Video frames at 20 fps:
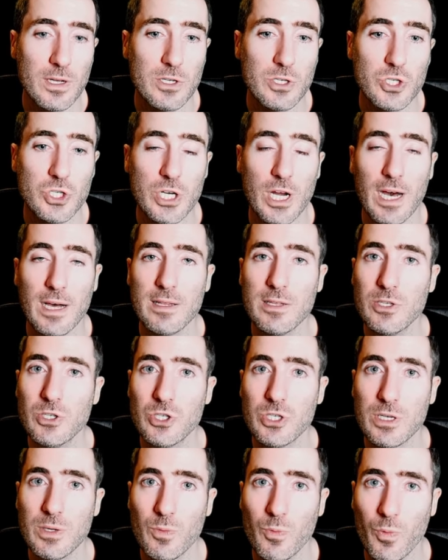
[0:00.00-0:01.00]

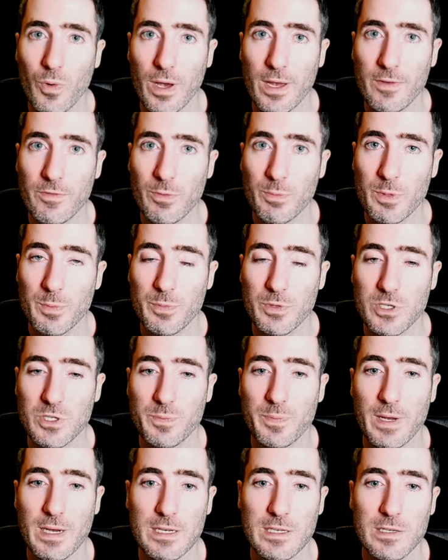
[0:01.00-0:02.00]
challenging white from the
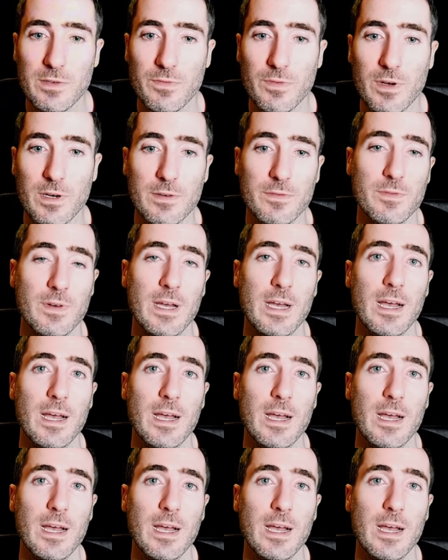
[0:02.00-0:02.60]
perspective of,